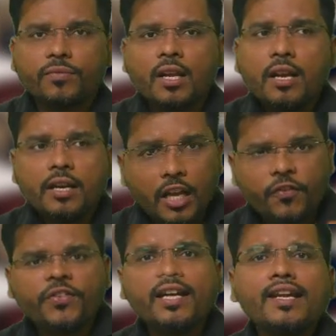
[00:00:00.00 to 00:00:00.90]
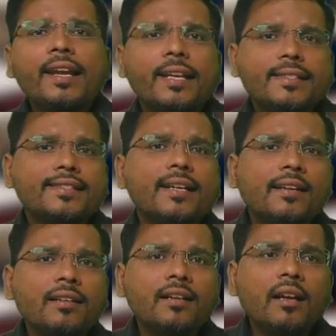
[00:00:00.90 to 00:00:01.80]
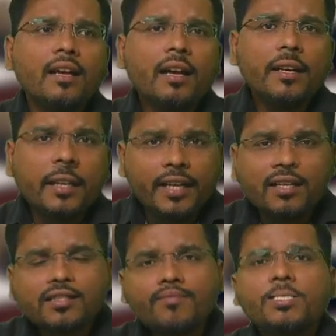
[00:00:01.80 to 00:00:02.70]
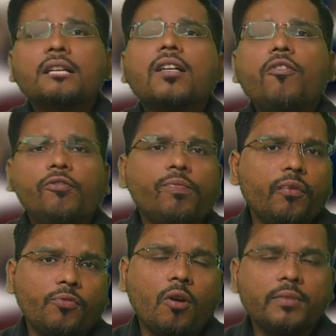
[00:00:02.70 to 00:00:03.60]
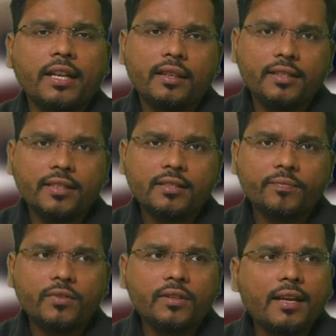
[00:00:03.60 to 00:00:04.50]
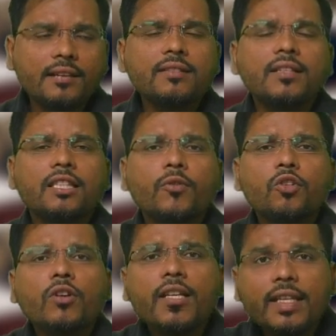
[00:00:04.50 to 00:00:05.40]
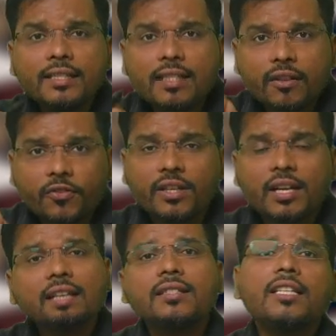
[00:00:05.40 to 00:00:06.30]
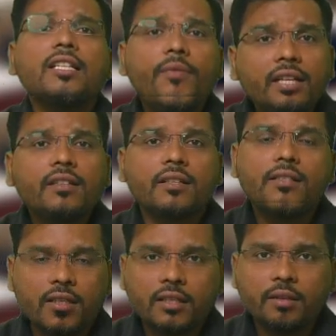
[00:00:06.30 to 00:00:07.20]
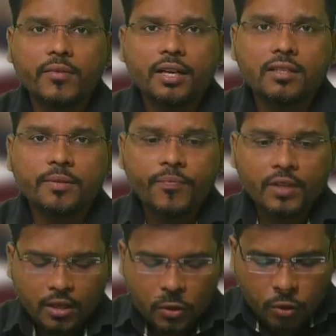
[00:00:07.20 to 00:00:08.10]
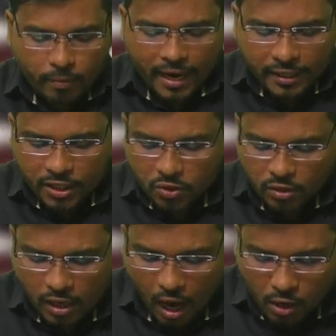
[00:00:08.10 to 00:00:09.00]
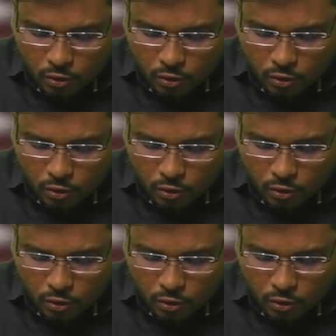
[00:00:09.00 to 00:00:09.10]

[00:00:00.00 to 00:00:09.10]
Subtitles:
definitely lessor needs some income from that lease. That is nothing but his finance income, interest income, right? So my dear student, how to